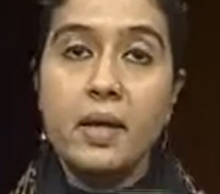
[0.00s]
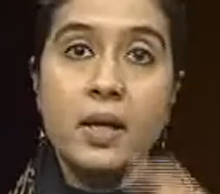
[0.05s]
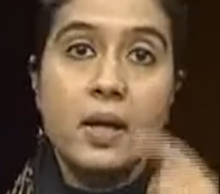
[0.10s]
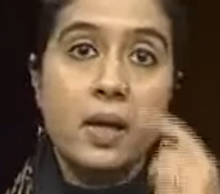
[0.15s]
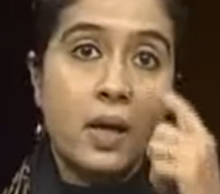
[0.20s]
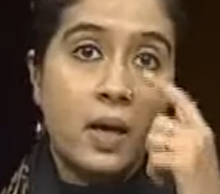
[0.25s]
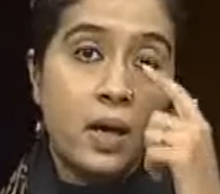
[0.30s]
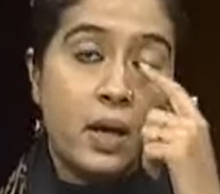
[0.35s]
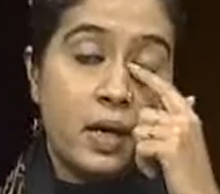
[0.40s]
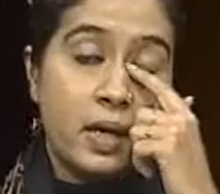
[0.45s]

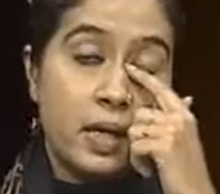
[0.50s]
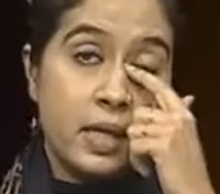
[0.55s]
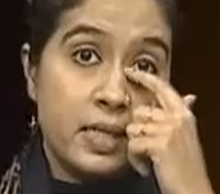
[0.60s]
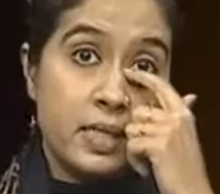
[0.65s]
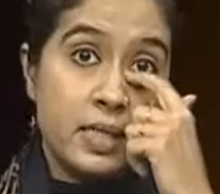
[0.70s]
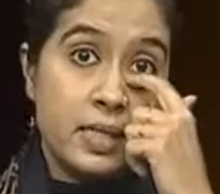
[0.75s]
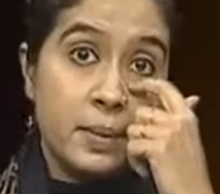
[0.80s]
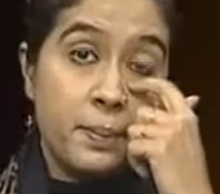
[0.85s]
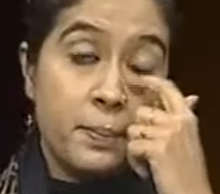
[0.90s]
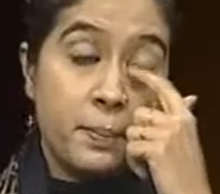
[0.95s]
uh,
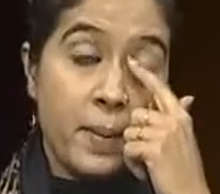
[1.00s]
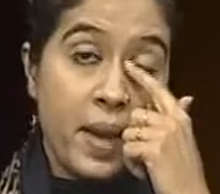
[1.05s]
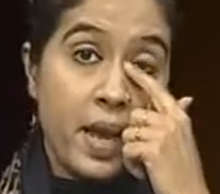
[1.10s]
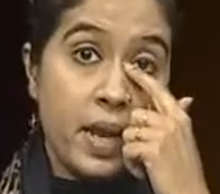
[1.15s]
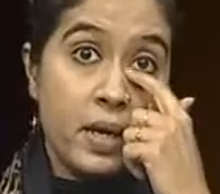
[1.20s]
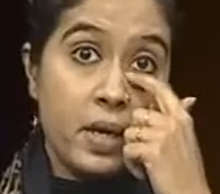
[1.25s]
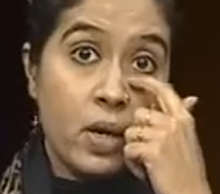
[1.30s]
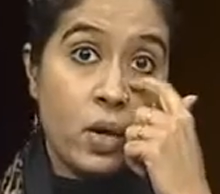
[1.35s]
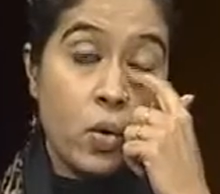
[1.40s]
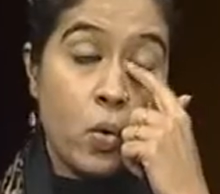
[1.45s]
it's the
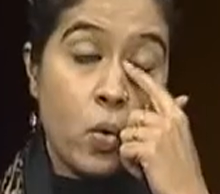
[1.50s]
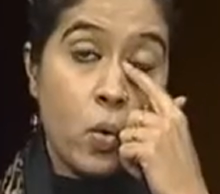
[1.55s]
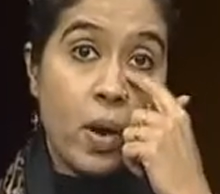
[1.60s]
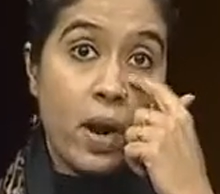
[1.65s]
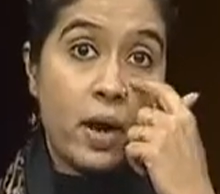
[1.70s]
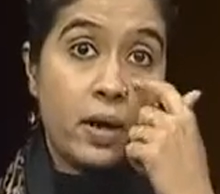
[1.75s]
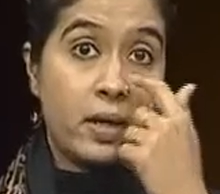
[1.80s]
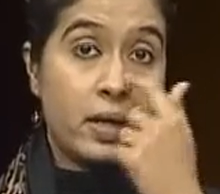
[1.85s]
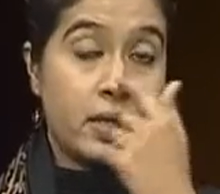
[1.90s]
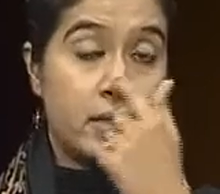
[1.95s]
men who
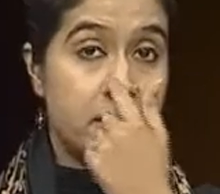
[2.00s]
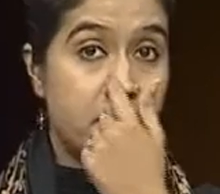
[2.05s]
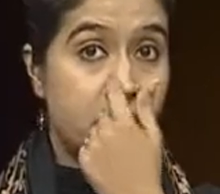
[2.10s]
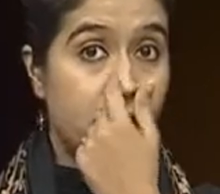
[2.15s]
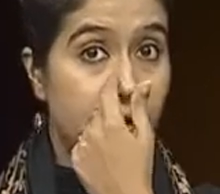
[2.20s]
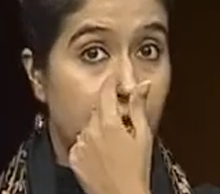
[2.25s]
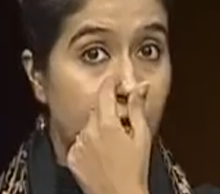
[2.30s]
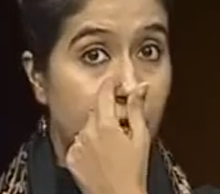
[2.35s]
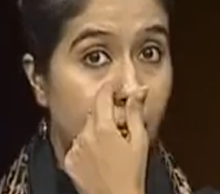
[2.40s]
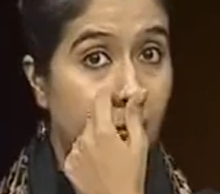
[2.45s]
are
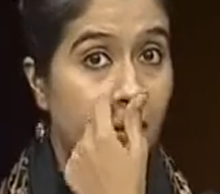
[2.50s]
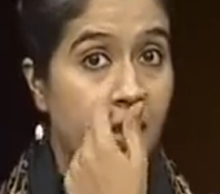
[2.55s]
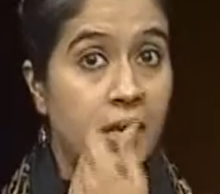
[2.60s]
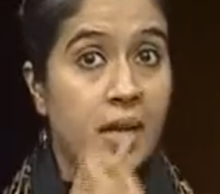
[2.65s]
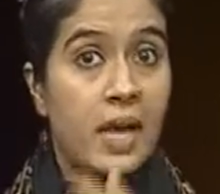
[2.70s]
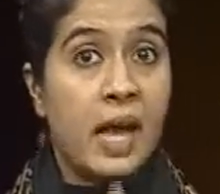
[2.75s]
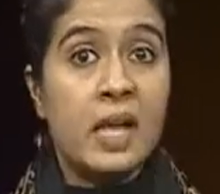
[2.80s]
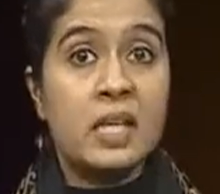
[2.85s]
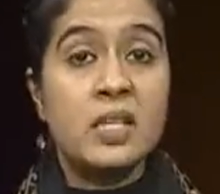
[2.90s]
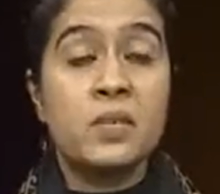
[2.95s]
considered to be
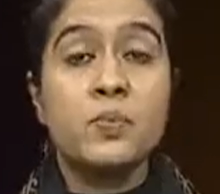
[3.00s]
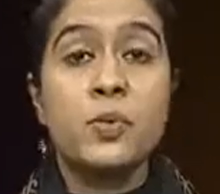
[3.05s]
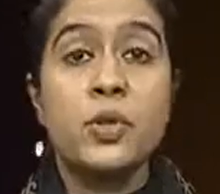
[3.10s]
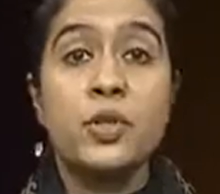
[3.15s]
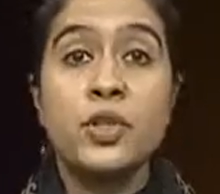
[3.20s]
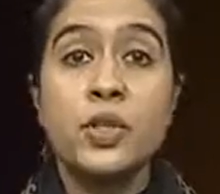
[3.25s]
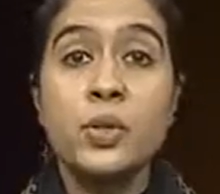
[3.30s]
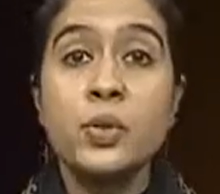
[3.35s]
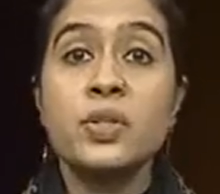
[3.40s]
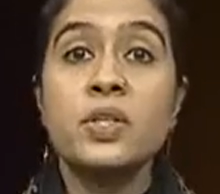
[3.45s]
as
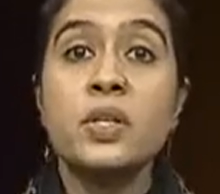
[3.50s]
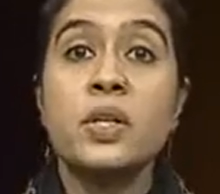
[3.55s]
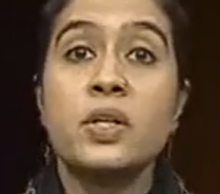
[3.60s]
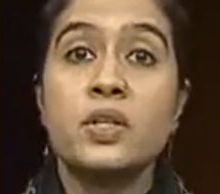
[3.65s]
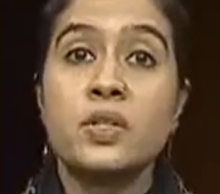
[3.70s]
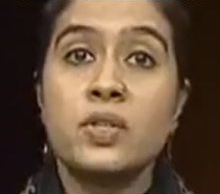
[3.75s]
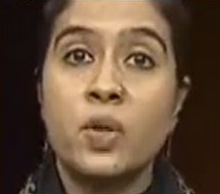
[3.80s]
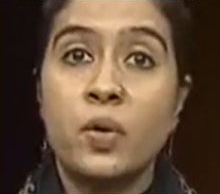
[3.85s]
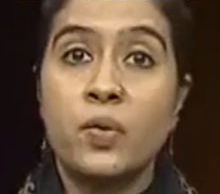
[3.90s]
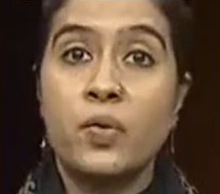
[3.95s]

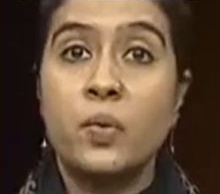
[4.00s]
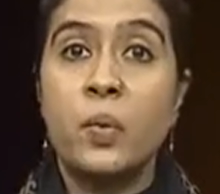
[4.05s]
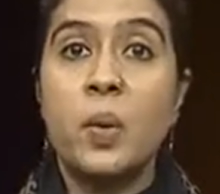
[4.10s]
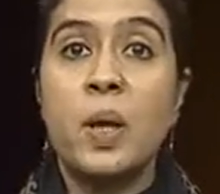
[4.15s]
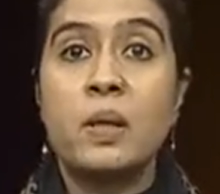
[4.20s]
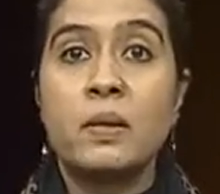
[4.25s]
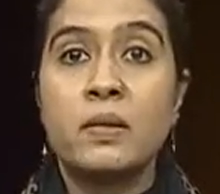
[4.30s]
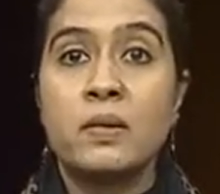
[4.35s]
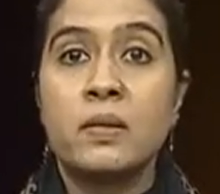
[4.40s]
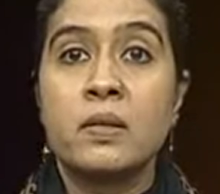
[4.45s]
producers of
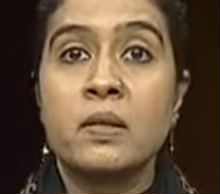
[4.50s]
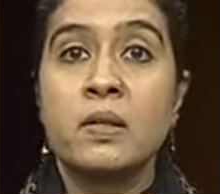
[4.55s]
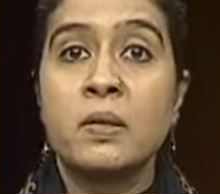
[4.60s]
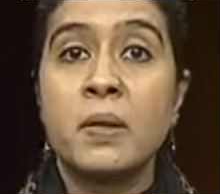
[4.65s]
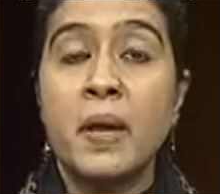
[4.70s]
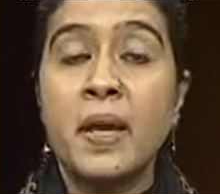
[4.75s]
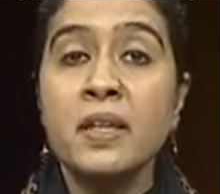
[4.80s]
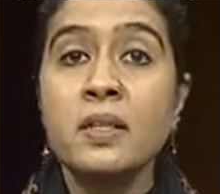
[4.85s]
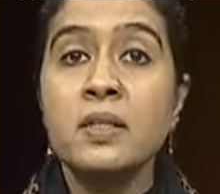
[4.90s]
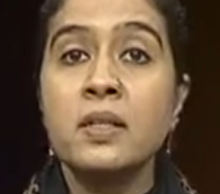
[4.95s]
wealth,
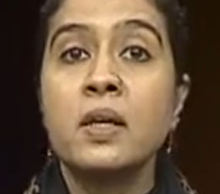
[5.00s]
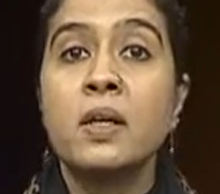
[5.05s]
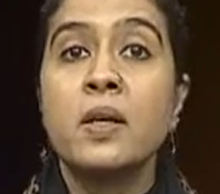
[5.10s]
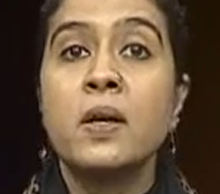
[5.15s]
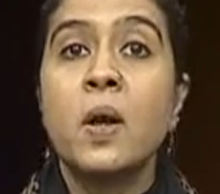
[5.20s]
right?